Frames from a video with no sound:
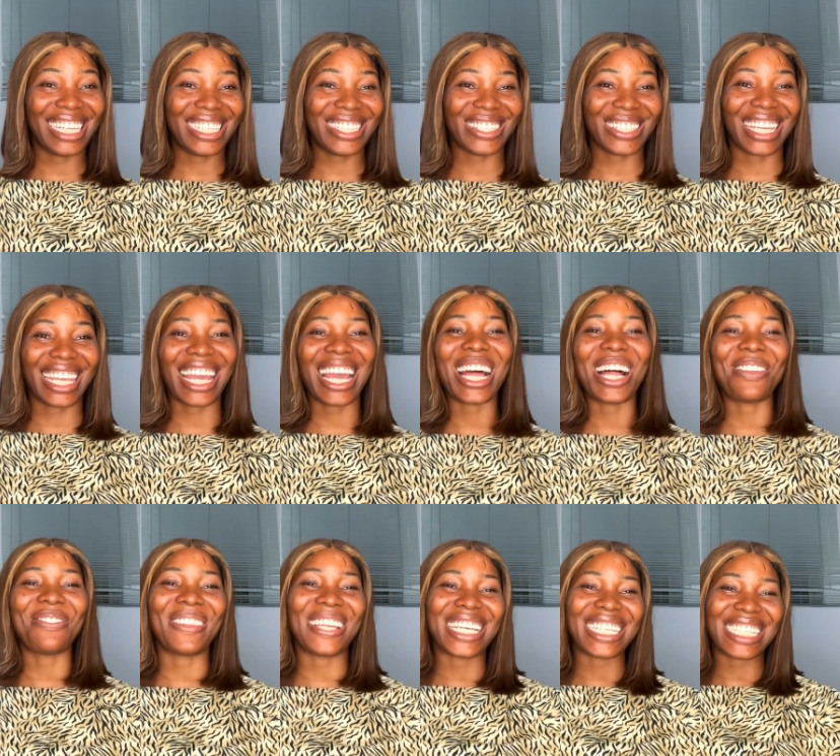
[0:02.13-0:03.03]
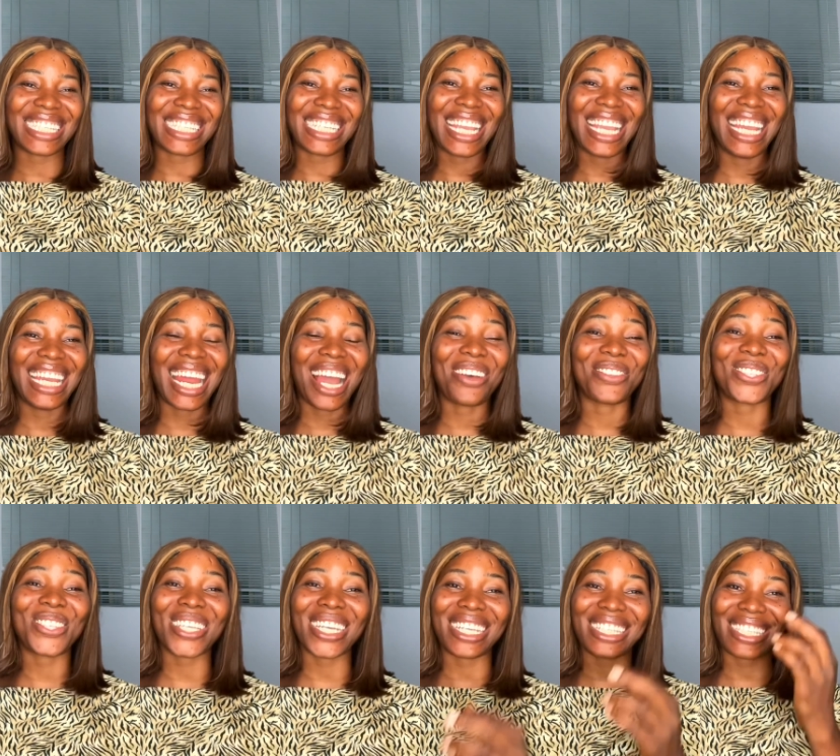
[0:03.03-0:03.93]
It's a girl blessing. I'm
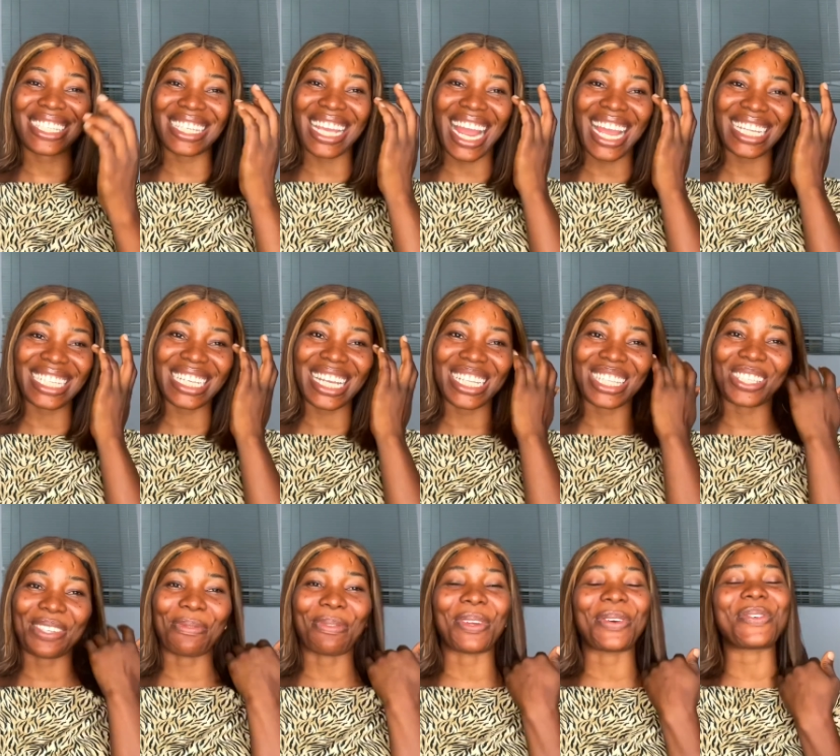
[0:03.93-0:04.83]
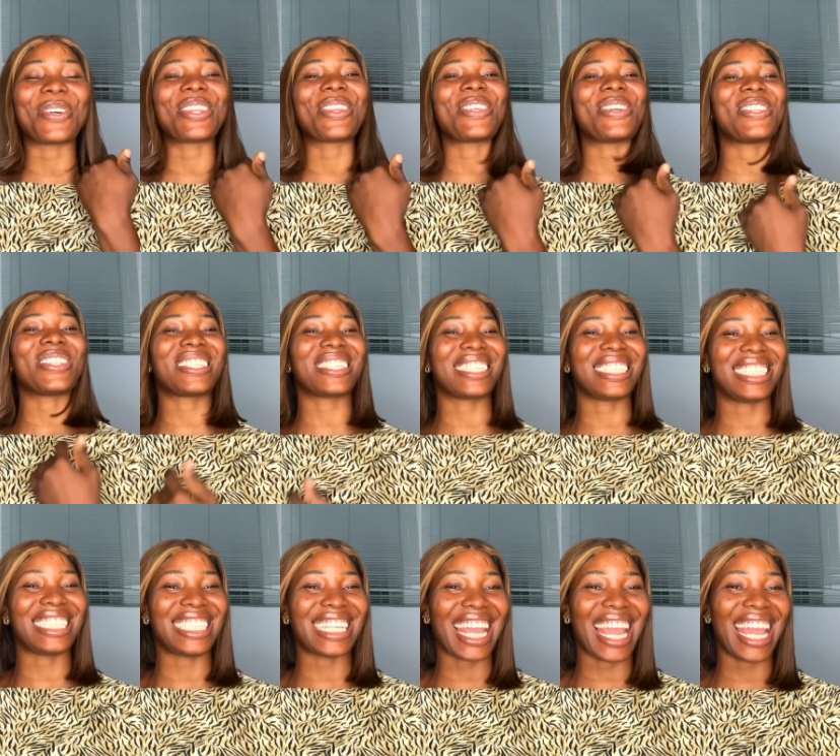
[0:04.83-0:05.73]
so excited to be with you
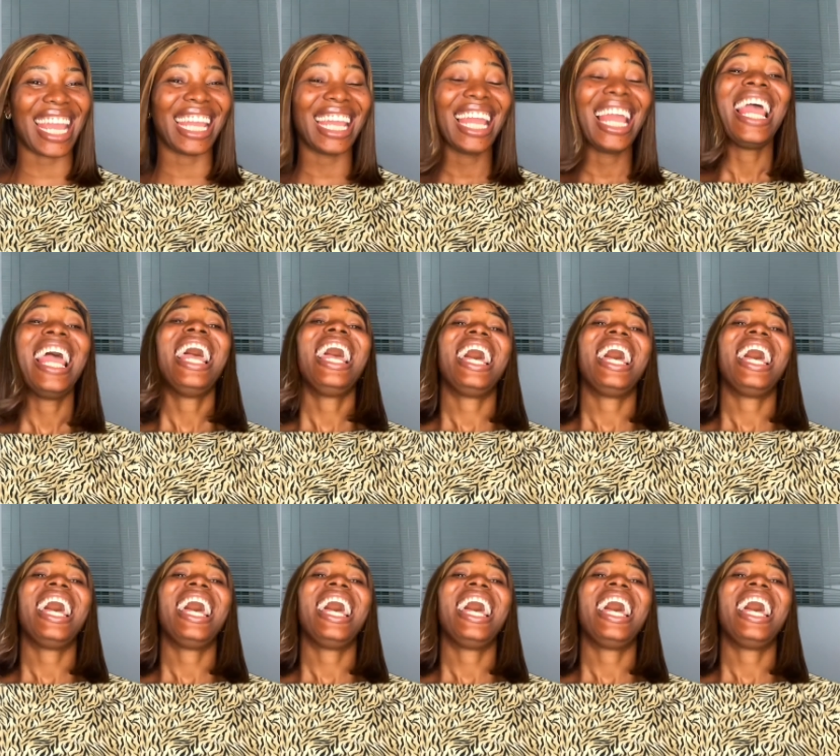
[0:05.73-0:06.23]
today